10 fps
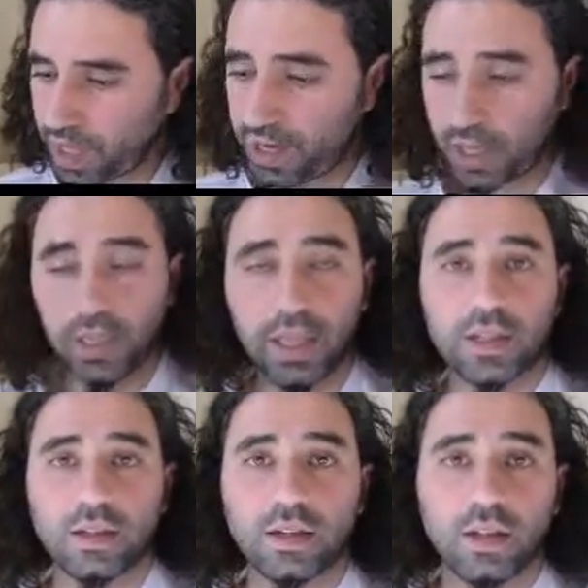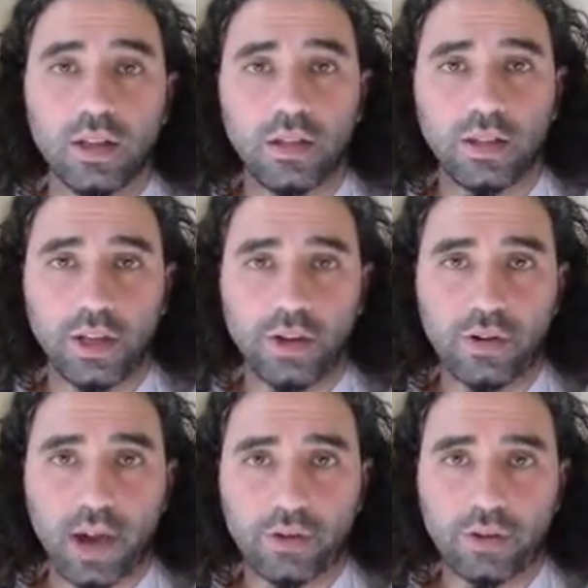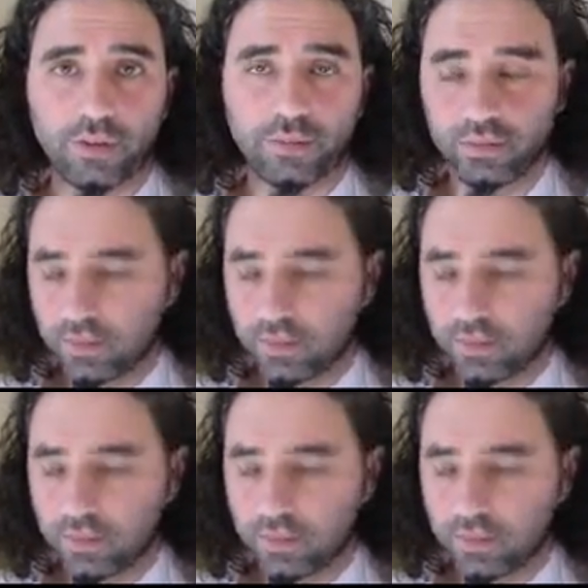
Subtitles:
and neglect the hereafter.